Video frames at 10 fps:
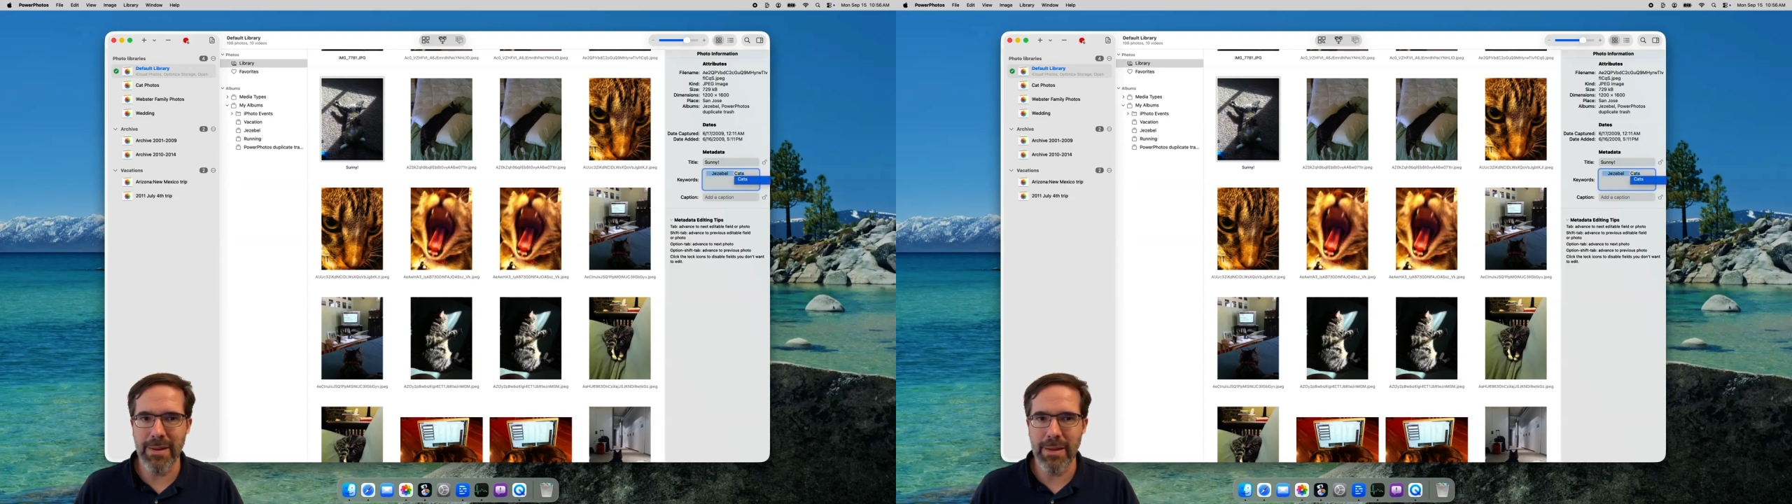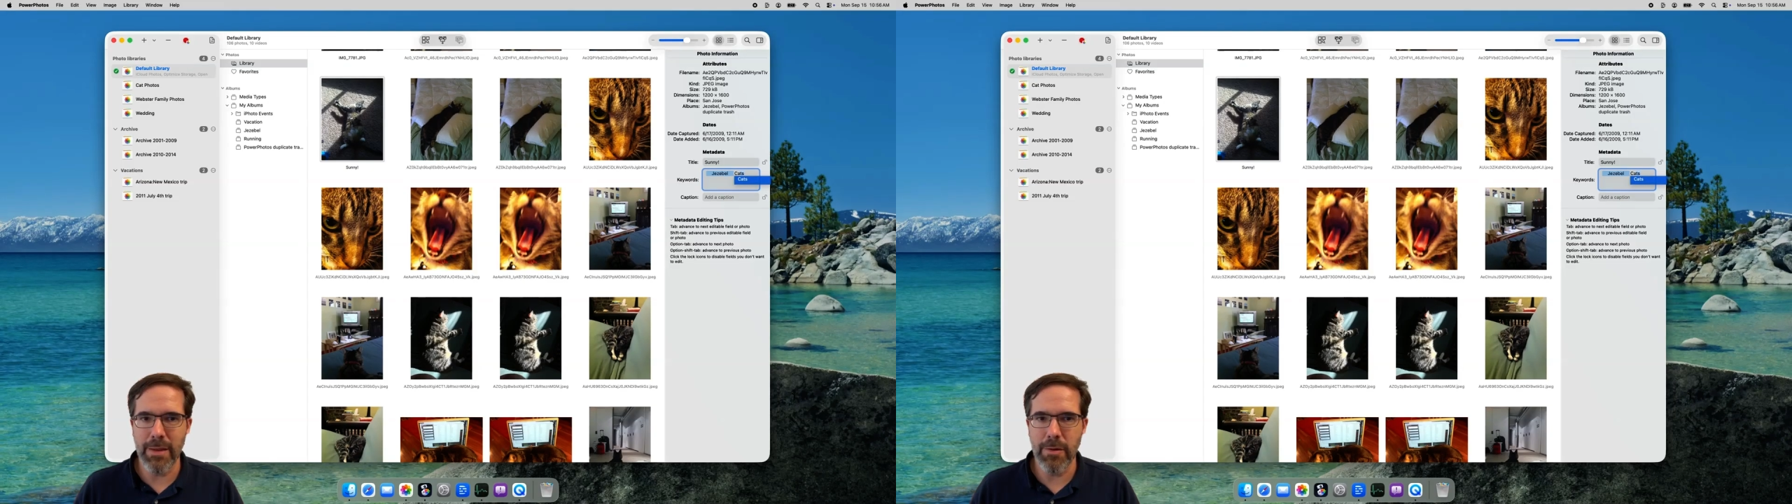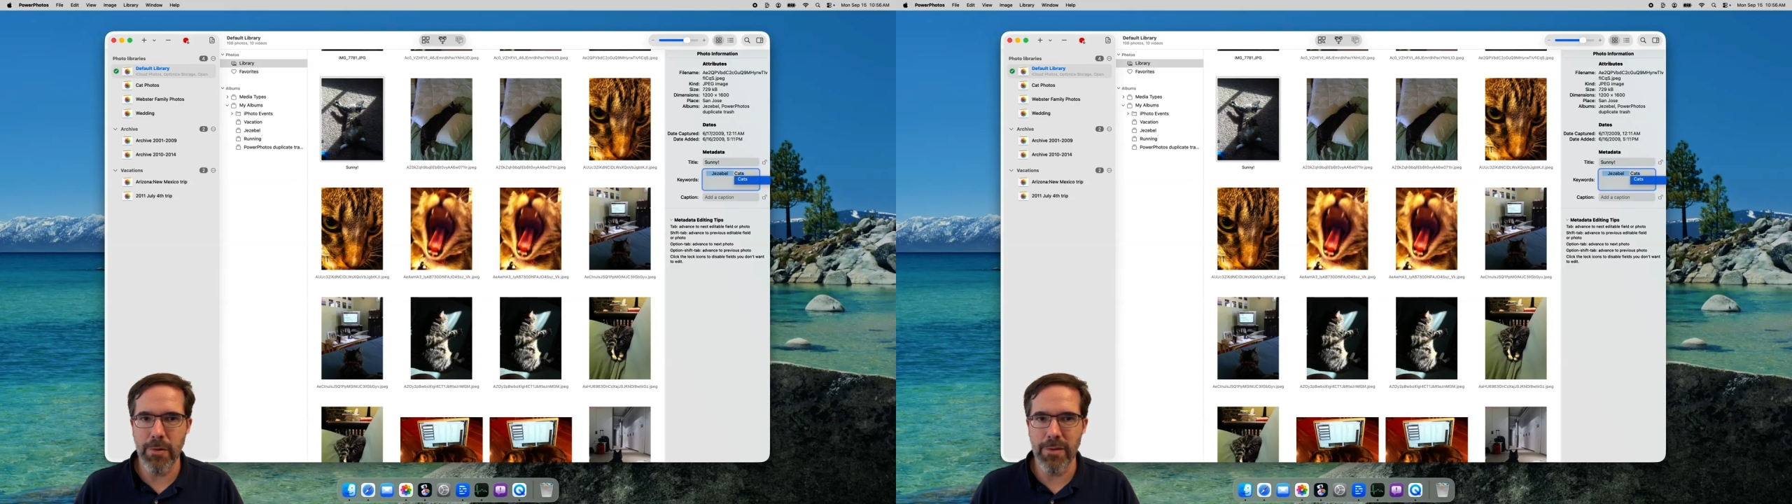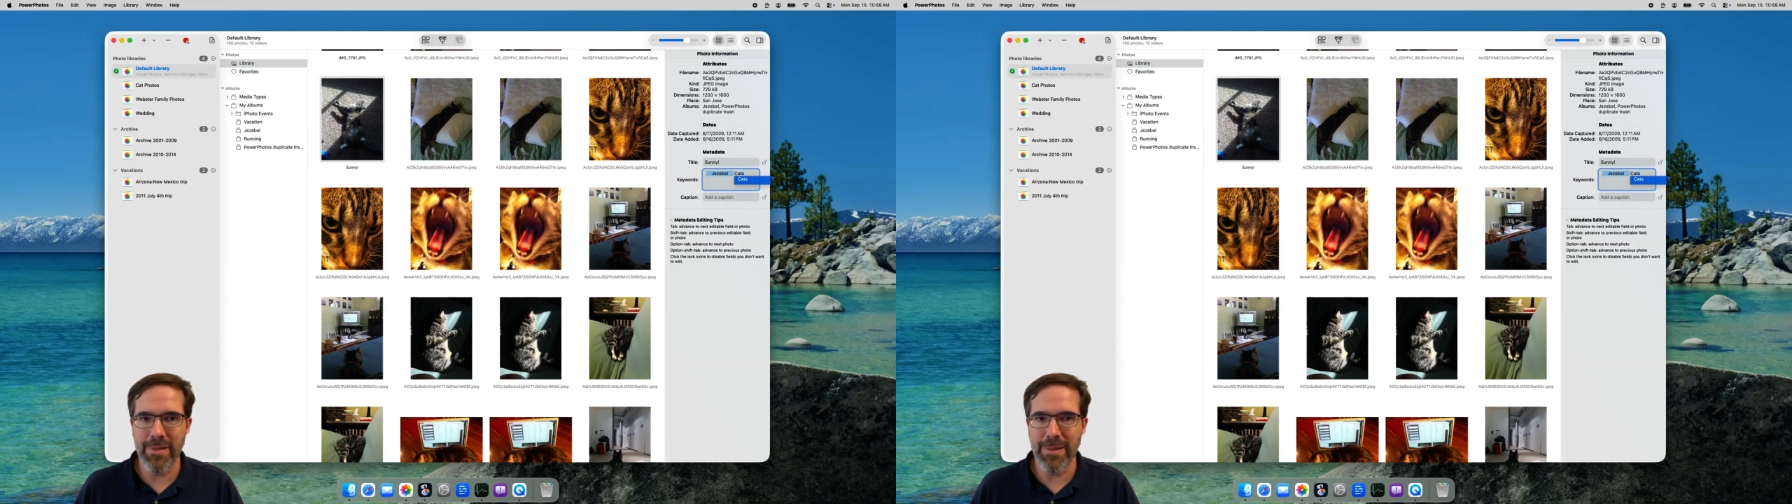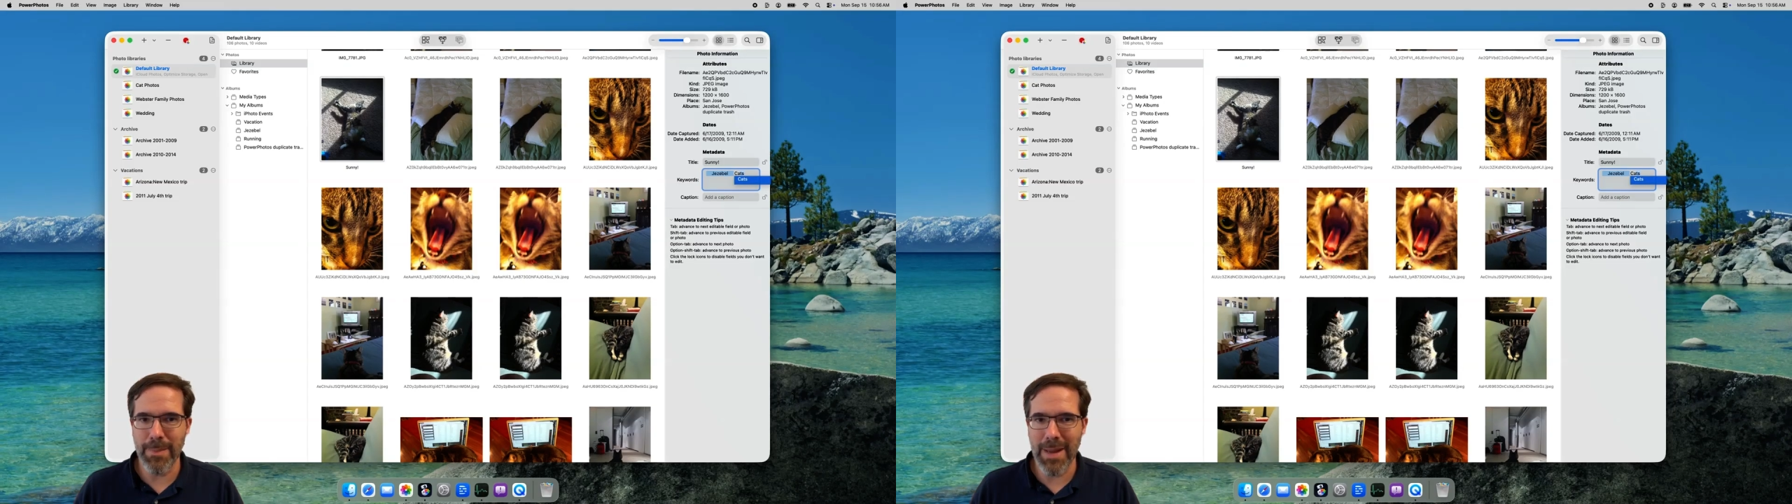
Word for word: any keywords that